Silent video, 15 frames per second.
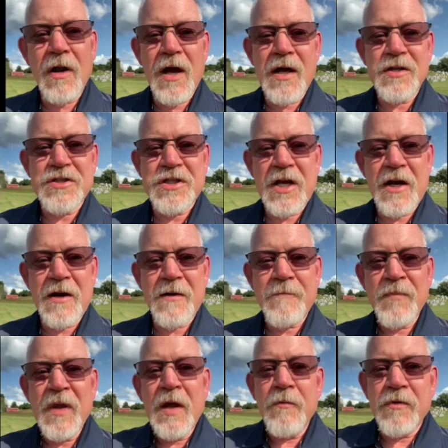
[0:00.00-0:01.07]
lawn chair.
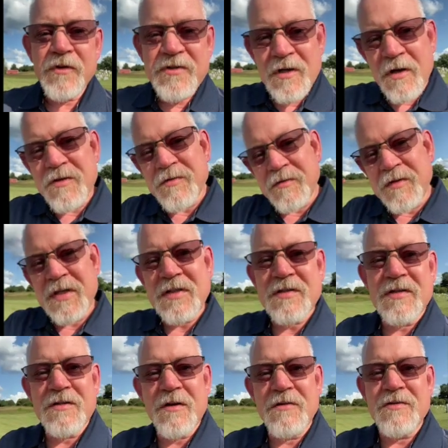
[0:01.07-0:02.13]
We'll social
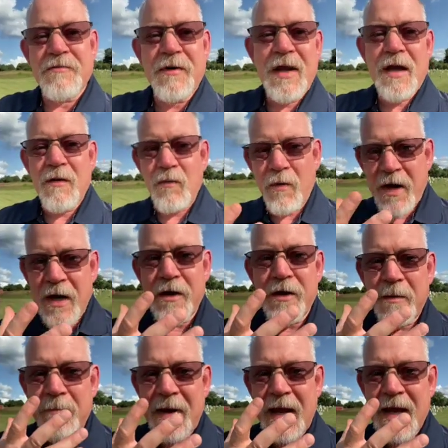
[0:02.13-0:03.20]
distance those around, wear your
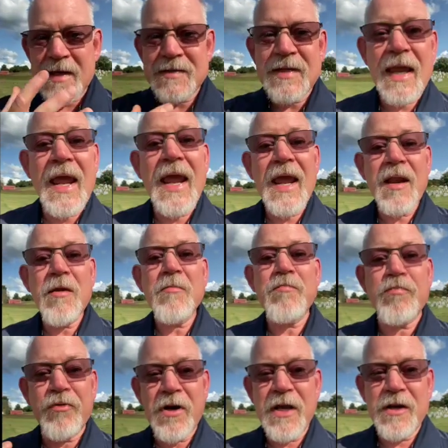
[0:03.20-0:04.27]
mask, and
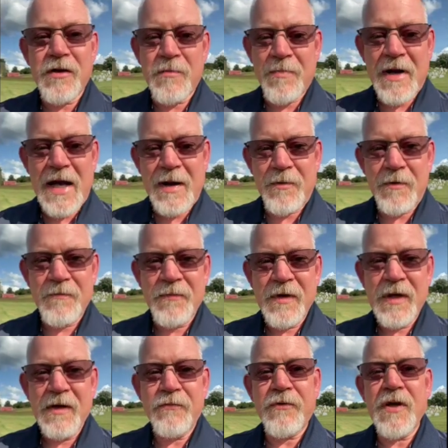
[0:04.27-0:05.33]
bring your Bible.
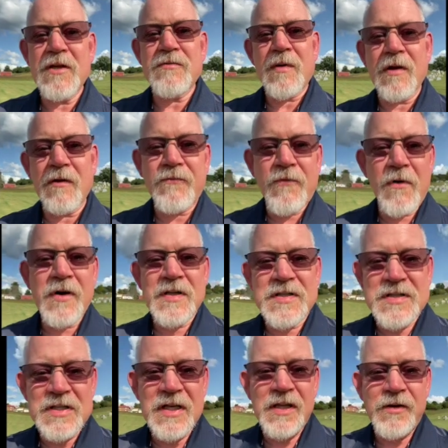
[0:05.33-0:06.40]
And friends, we look forward to
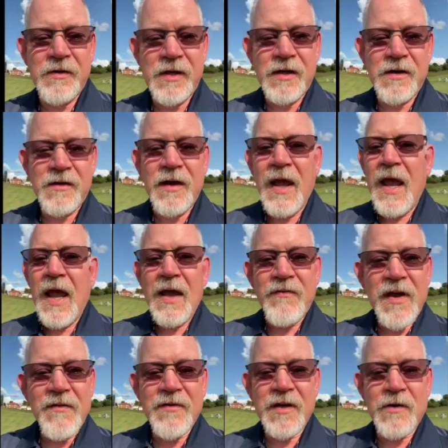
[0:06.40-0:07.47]
seeing you here. If you
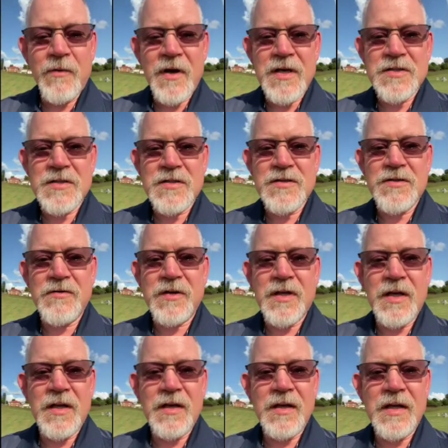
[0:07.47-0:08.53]
have any questions, you
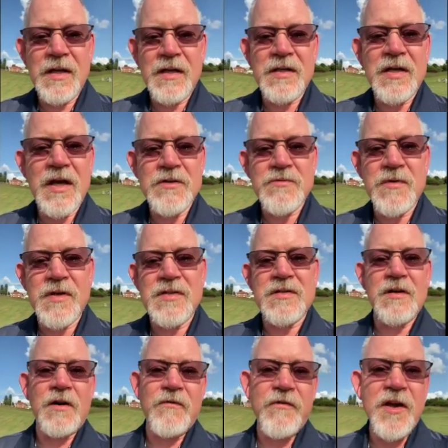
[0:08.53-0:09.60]
can get in touch with us
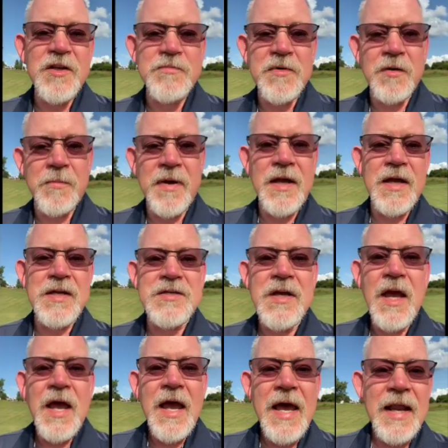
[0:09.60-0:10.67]
at our Facebook page
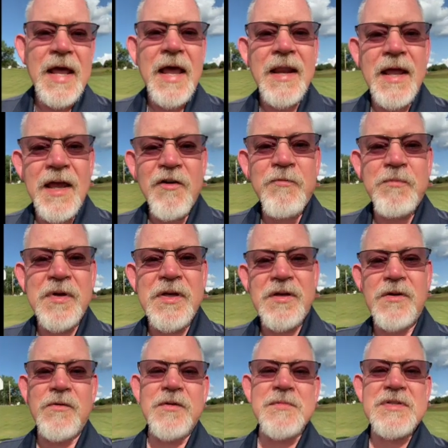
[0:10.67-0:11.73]
at
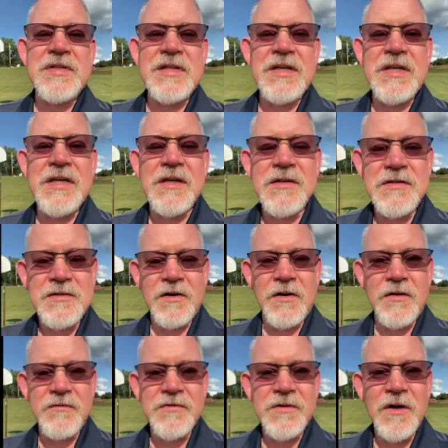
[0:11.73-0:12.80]
FBUMC
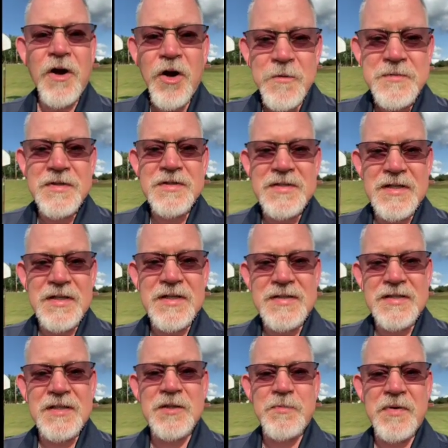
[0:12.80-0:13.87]
Serves. Hope to see you at
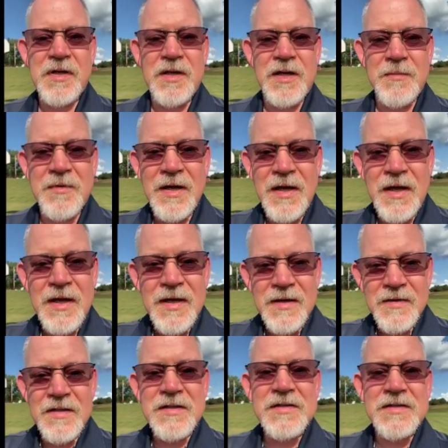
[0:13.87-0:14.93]
6 p.m.
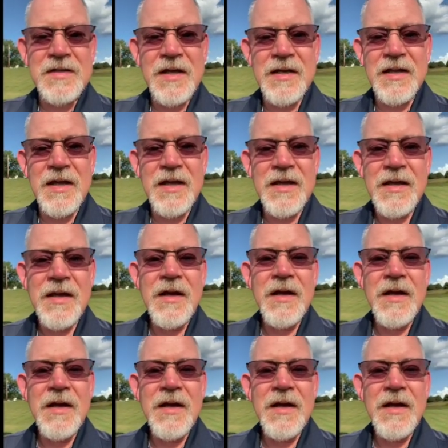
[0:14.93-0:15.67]
this Sunday